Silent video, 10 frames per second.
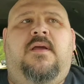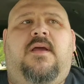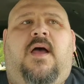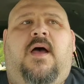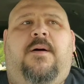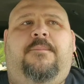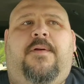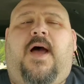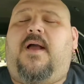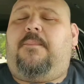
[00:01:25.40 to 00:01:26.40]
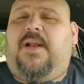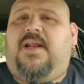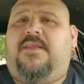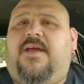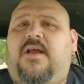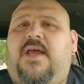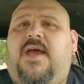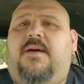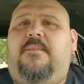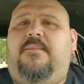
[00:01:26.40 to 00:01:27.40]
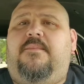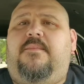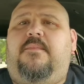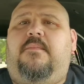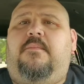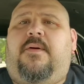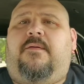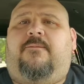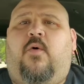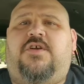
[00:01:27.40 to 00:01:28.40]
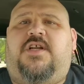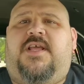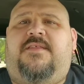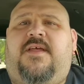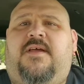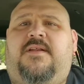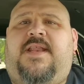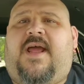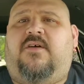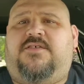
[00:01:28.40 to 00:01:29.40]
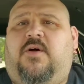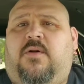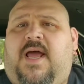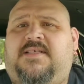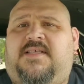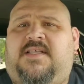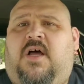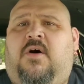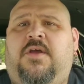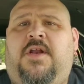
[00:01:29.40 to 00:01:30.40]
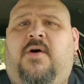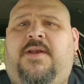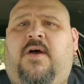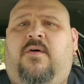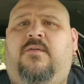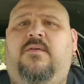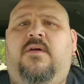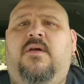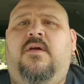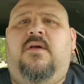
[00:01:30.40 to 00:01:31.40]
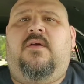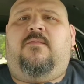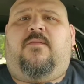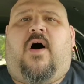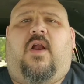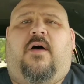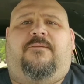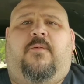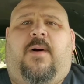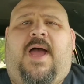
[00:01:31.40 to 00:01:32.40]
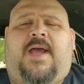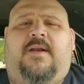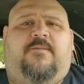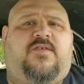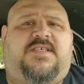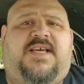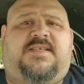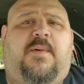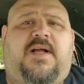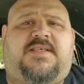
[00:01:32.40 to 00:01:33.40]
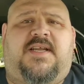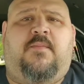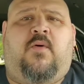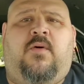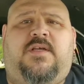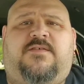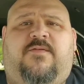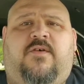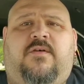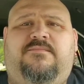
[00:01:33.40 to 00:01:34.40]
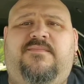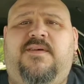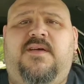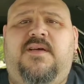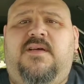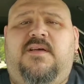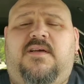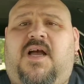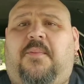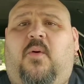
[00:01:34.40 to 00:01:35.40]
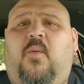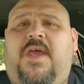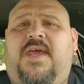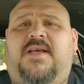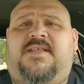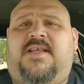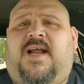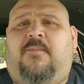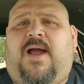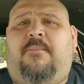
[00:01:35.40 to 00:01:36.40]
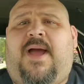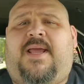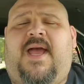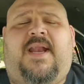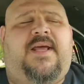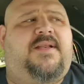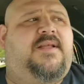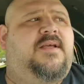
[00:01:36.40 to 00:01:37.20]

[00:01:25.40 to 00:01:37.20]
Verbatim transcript: Um, not completely there yet, but fortunately the downs don't last as long. You know, I don't fall off the wagon for six months anymore. It's for a couple of weeks and then I'm right back at it.